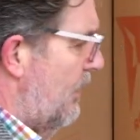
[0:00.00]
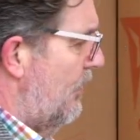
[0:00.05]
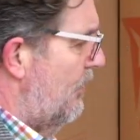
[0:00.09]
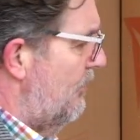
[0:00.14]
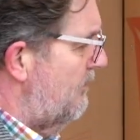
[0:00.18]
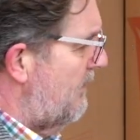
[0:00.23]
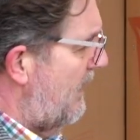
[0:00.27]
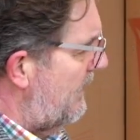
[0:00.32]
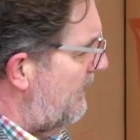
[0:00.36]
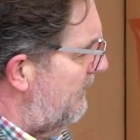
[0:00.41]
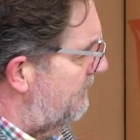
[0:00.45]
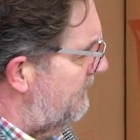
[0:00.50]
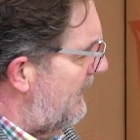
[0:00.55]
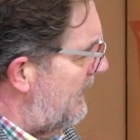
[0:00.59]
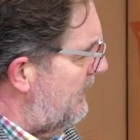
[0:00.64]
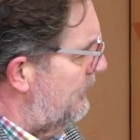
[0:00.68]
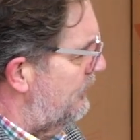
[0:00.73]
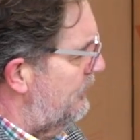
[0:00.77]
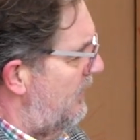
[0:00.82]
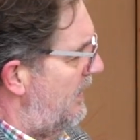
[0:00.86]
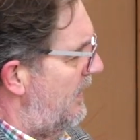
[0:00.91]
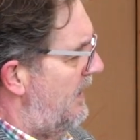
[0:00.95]
who
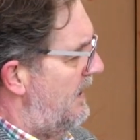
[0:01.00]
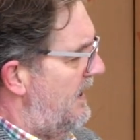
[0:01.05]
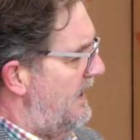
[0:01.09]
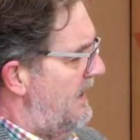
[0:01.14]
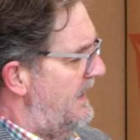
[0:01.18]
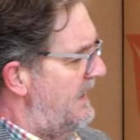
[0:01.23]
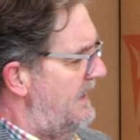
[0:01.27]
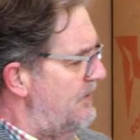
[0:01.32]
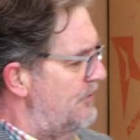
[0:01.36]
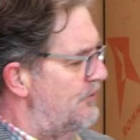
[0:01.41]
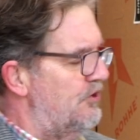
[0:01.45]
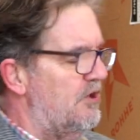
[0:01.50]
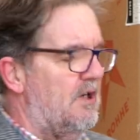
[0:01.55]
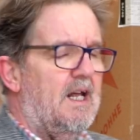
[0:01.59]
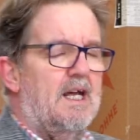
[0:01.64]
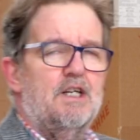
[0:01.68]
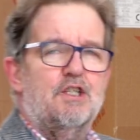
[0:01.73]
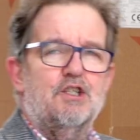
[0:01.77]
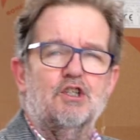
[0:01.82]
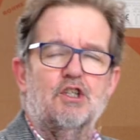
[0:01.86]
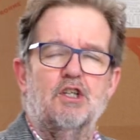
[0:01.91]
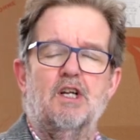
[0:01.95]
manufacture
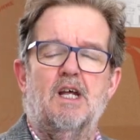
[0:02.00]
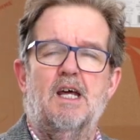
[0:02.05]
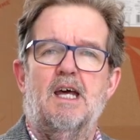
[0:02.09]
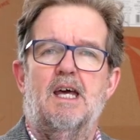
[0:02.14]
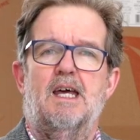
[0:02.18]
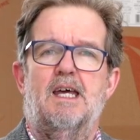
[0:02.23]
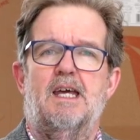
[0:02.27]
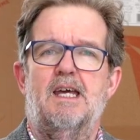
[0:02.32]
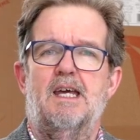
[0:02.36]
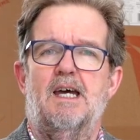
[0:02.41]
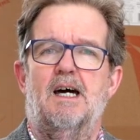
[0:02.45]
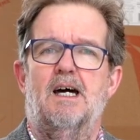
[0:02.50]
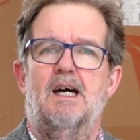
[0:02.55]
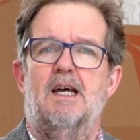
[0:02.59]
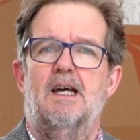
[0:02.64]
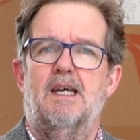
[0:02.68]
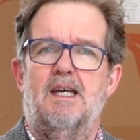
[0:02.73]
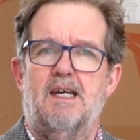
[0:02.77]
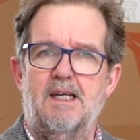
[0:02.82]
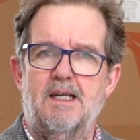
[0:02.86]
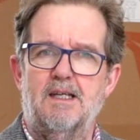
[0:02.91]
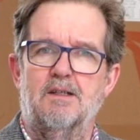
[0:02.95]
insulation here
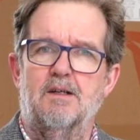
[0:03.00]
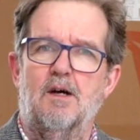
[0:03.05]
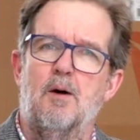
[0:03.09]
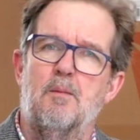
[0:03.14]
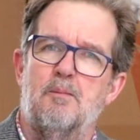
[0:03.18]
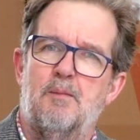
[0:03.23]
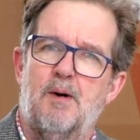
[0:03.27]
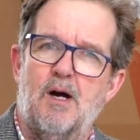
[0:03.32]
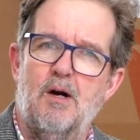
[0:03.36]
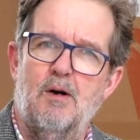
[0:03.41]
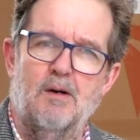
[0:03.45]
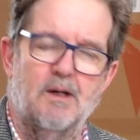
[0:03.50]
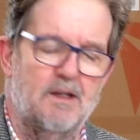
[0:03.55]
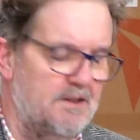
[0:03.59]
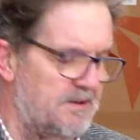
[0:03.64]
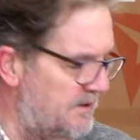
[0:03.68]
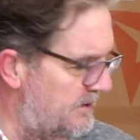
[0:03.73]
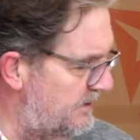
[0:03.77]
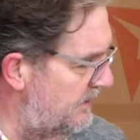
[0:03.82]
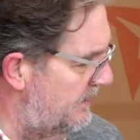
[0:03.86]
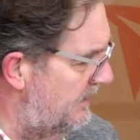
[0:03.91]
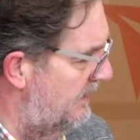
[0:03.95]
in
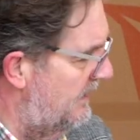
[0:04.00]
Poland.